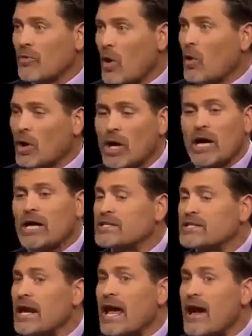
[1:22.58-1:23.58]
thrower.
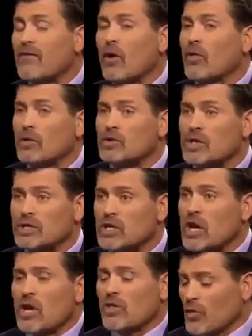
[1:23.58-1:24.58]
He's got to have all those
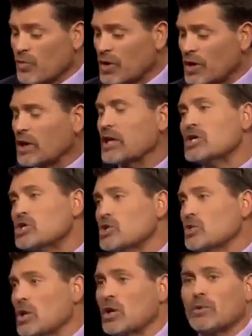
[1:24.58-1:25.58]
things. The real
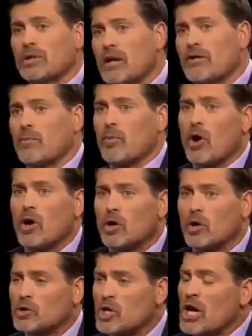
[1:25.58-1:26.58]
issue here with the Denver
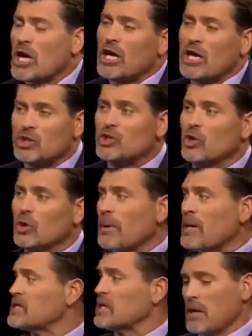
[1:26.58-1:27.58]
Broncos is you're
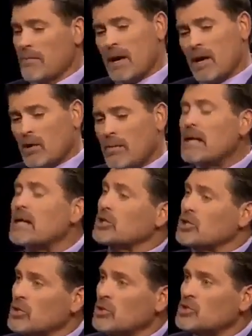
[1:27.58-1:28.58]
basically
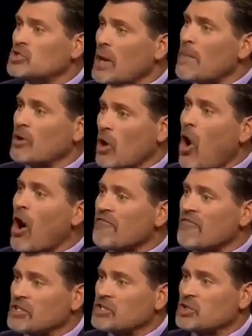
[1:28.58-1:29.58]
amalgamating two separate
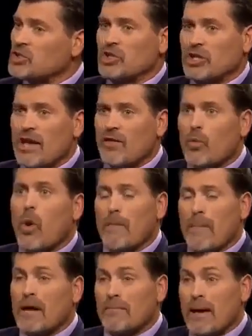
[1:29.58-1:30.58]
offenses together.
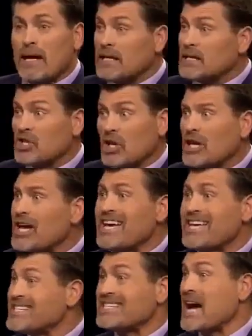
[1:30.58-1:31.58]
What Peyton Manning has done
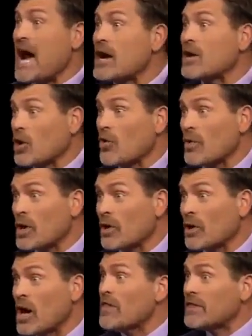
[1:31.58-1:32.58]
his entire
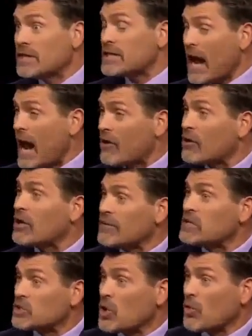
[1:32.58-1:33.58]
career, the entirety
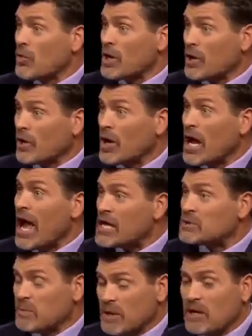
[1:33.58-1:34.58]
of his career
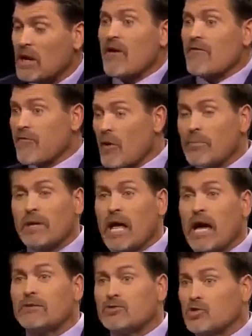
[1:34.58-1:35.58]
has been from the
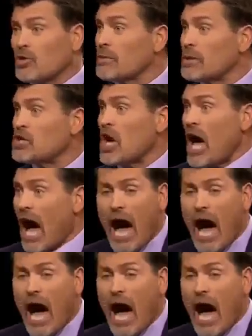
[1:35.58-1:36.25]
line of scrimmage,